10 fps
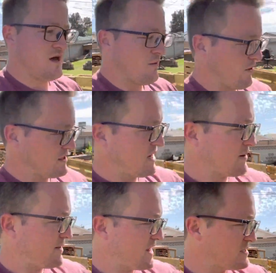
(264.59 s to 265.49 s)
We're gonna talk
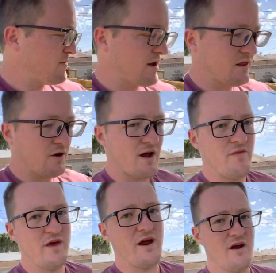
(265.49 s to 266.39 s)
about that spot on the ground
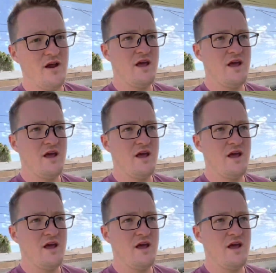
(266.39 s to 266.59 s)
there.